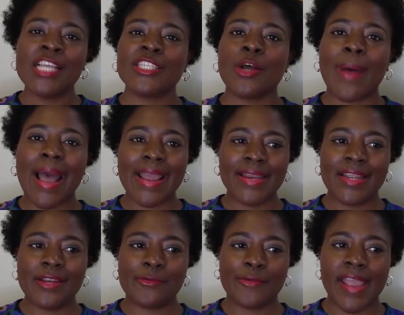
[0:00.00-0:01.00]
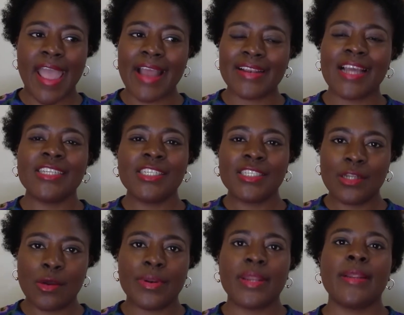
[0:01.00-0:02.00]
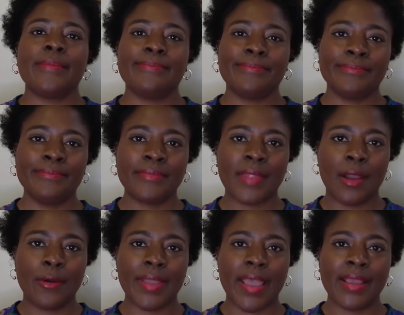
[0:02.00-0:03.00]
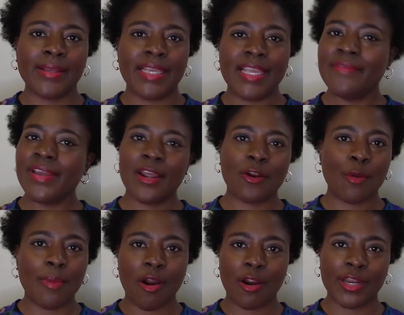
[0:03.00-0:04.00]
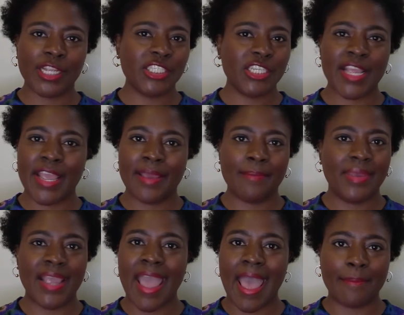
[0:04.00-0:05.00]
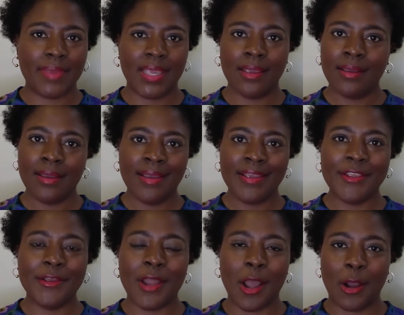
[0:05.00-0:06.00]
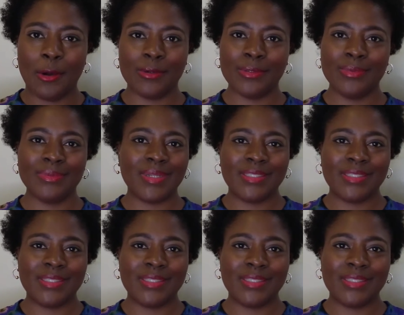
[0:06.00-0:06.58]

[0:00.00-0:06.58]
So I didn't react. I just noted it. Mm, okay, even at our party, she can't be happy you know.